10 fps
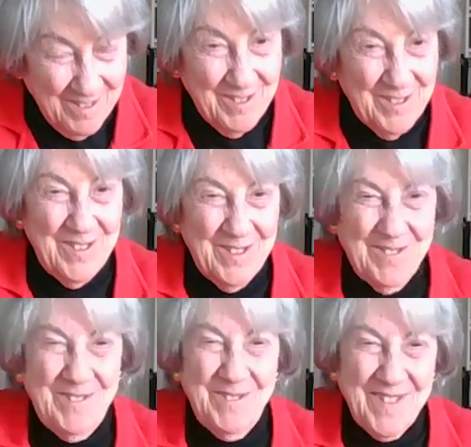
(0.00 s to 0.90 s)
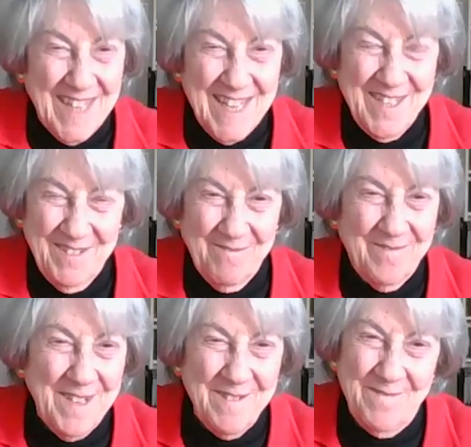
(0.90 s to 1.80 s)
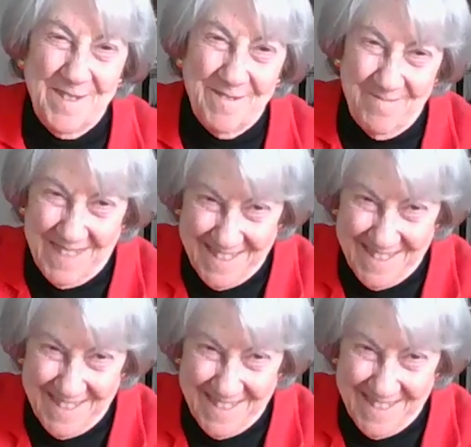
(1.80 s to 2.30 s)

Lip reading: Good to know you. Thank you very, very